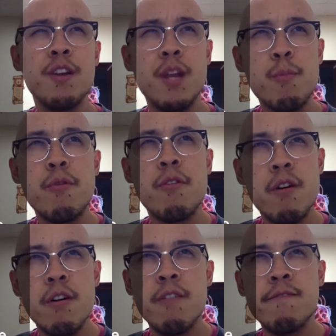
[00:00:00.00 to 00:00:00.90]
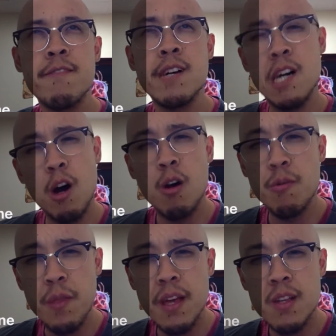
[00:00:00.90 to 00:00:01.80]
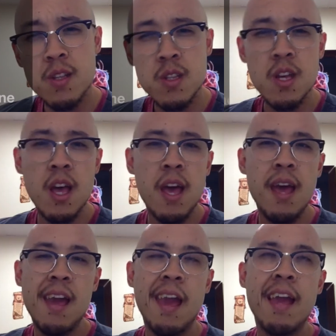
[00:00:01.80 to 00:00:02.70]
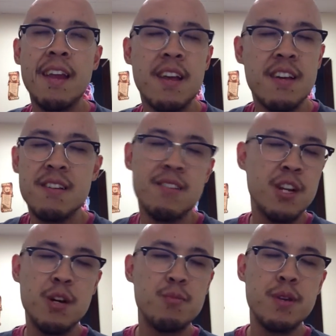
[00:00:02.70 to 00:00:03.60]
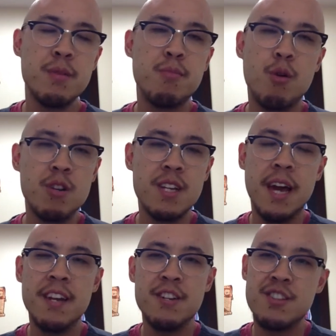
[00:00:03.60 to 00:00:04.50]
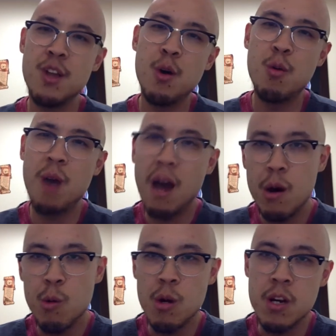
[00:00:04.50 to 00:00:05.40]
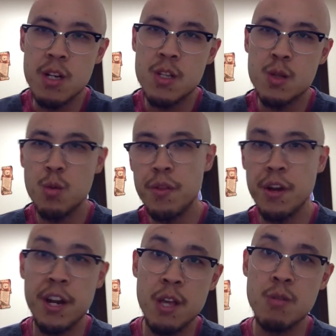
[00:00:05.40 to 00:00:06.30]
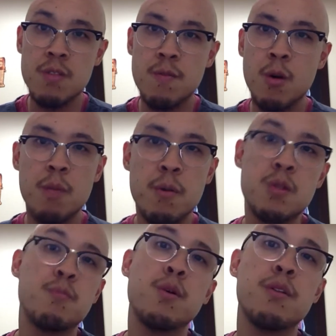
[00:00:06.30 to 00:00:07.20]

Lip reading: a number of heart things, and it'd be important to kind of just know how it works, what they're going to use it for, and most